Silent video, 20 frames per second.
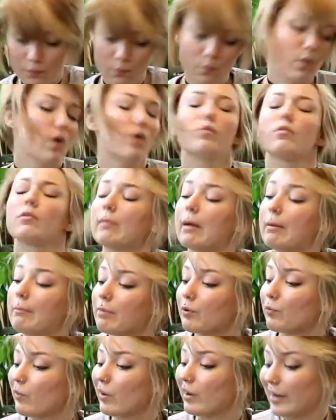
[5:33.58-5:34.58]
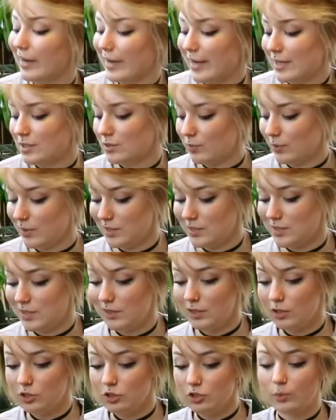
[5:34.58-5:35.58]
won't remember what it is when it's in
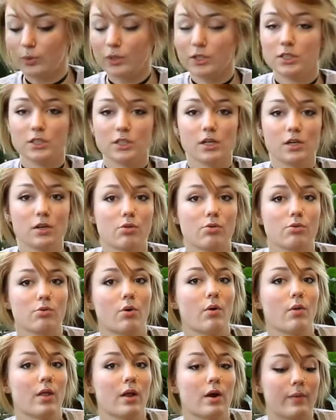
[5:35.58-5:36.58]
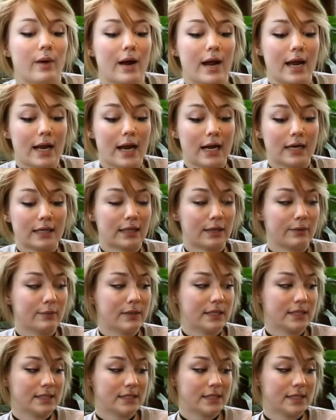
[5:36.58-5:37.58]
there, so we're just gonna throw that away and act like we
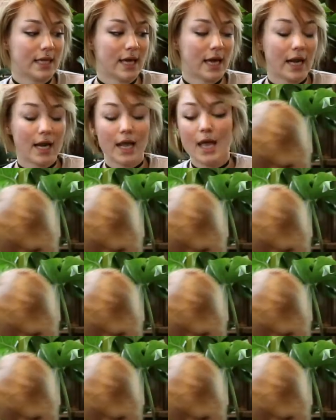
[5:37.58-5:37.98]
didn't see that.